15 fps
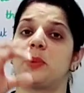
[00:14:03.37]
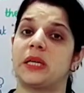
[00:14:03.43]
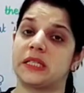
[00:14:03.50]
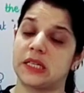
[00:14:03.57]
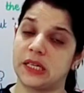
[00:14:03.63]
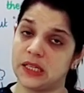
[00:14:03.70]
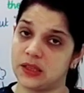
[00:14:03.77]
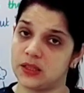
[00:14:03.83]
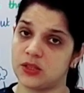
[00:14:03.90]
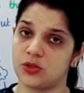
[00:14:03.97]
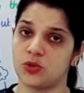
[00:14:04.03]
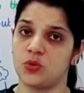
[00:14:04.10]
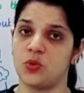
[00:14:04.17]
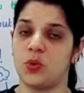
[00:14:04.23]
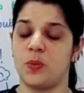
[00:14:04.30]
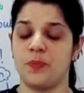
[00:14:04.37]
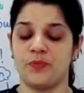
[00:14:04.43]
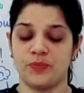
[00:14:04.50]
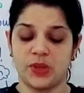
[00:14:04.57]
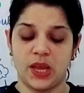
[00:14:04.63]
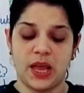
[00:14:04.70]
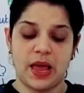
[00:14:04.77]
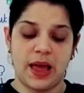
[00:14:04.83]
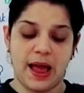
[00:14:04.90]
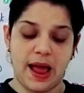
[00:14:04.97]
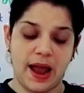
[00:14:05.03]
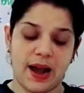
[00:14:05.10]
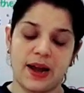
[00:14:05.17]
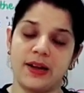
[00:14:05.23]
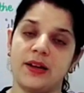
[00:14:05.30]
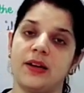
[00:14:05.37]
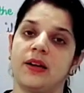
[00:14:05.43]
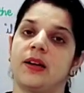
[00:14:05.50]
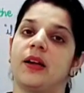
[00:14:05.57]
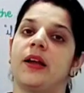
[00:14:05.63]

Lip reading: present in this room, and